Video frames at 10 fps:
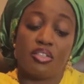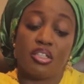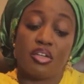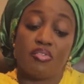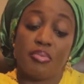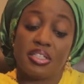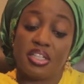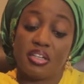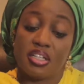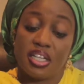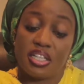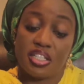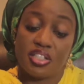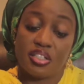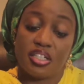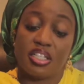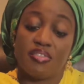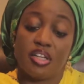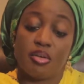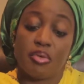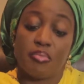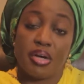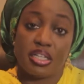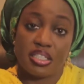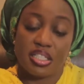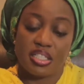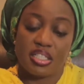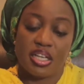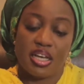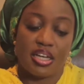non-governmental organizations and development partners,